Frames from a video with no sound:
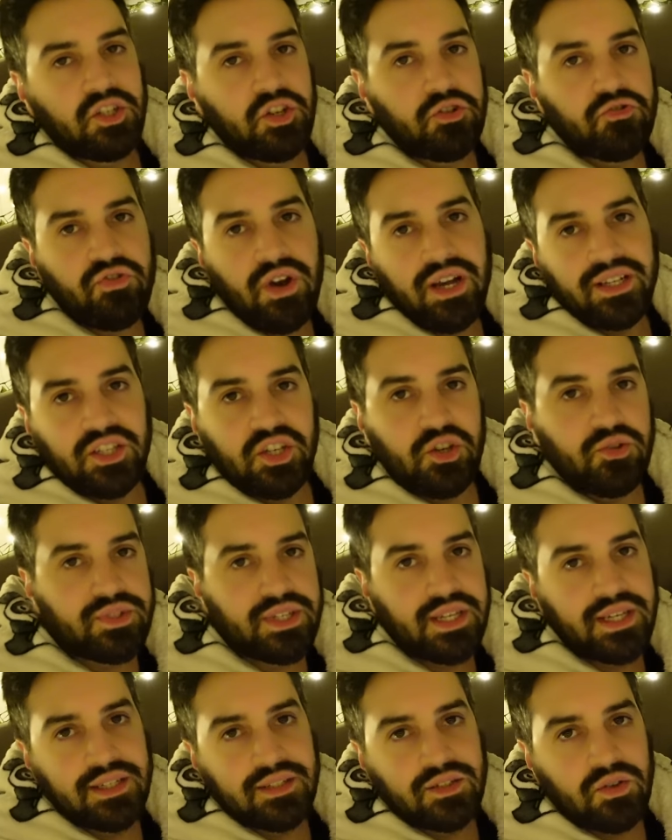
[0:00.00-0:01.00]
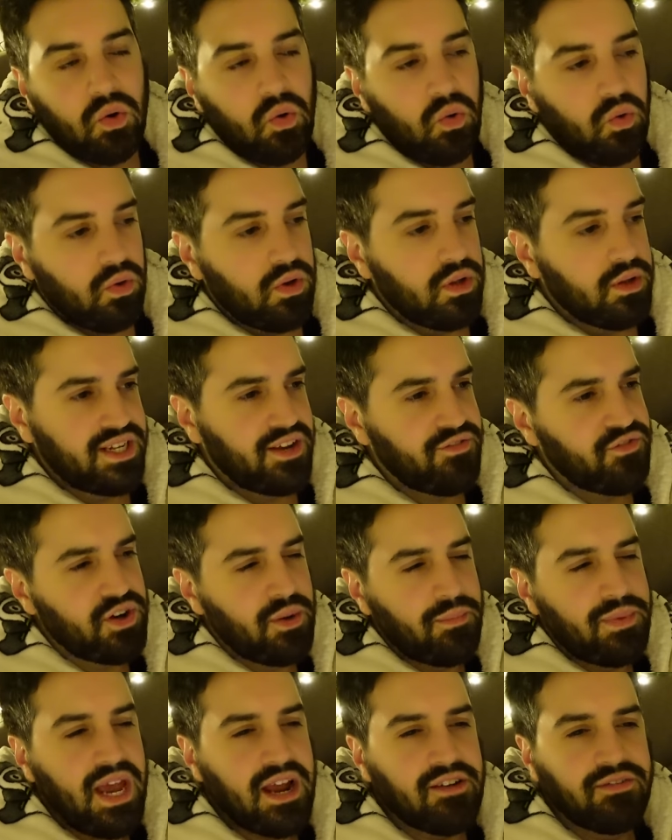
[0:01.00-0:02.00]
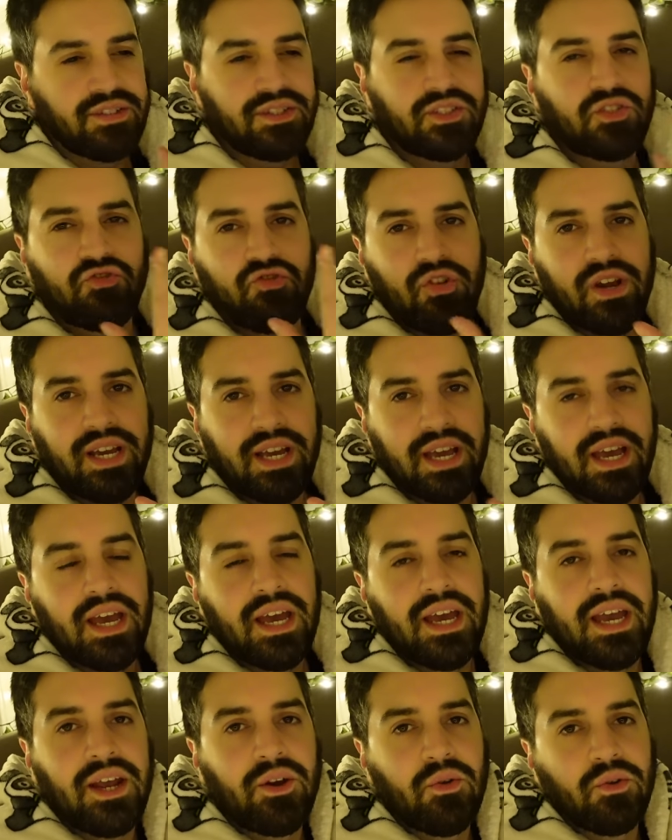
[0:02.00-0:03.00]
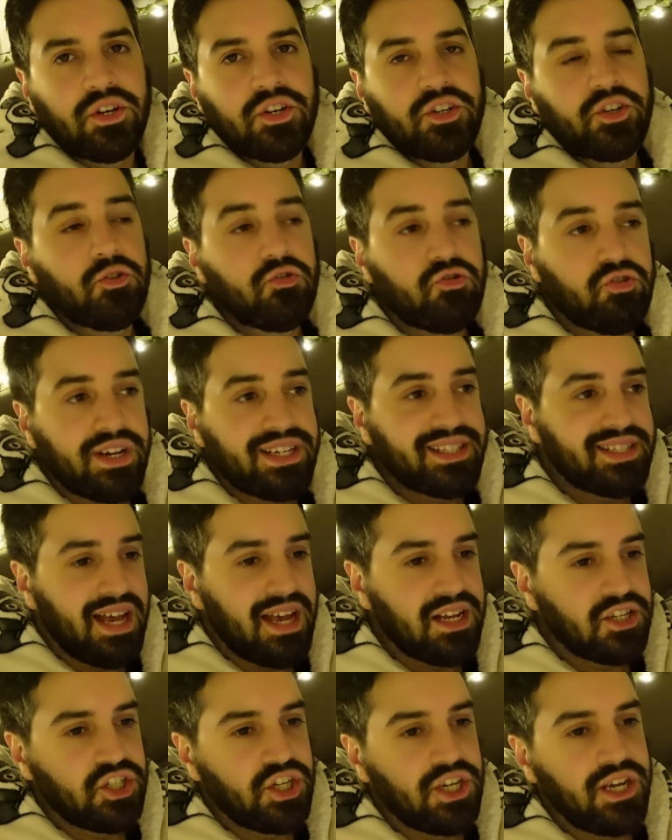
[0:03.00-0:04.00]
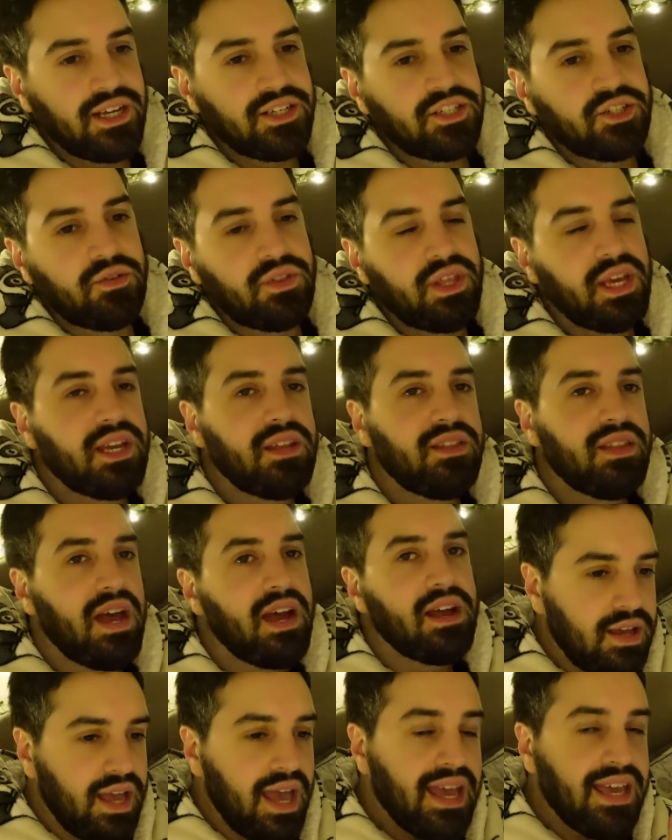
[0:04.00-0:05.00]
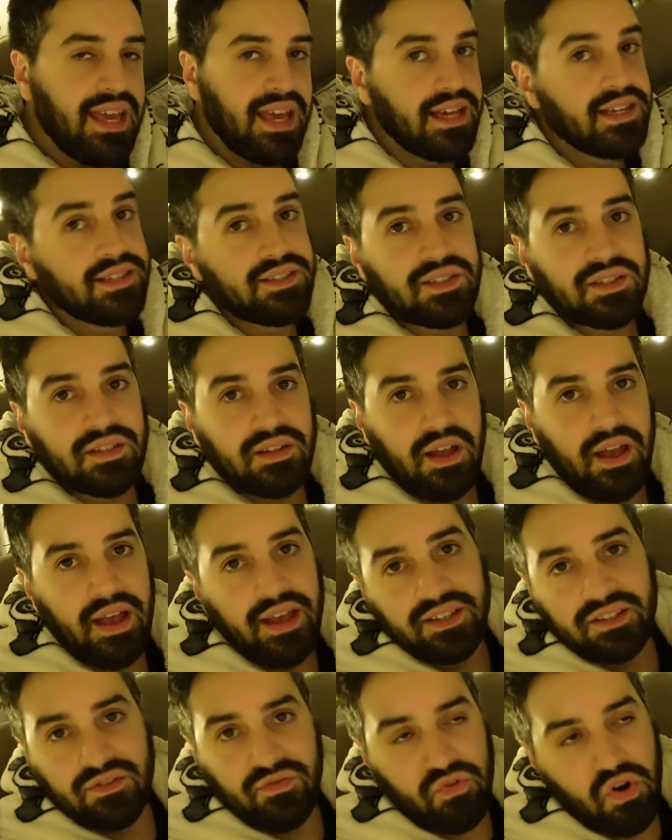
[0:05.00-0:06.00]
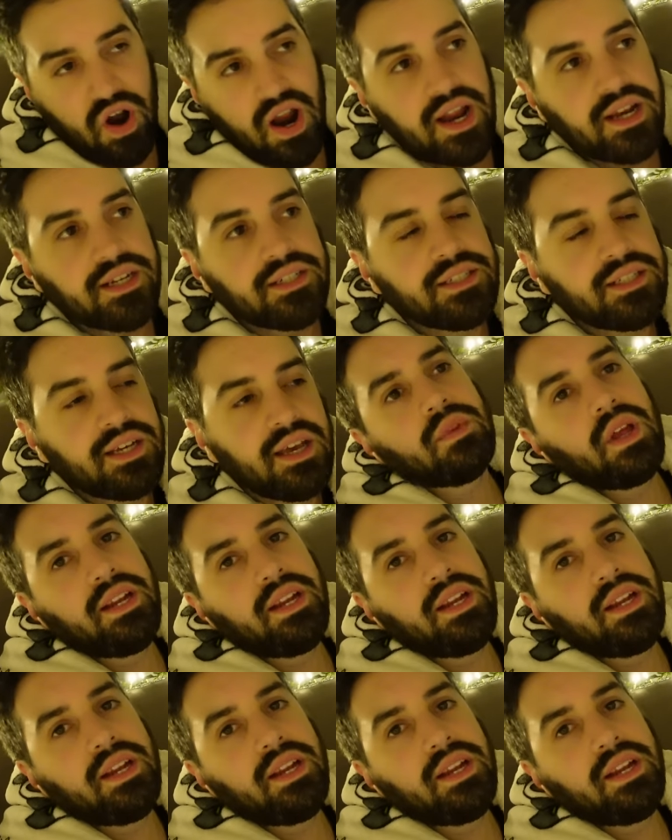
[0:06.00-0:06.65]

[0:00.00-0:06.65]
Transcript: Two tries to use his whole different appearance trick in order to trick Sanji into thinking that he is his friend.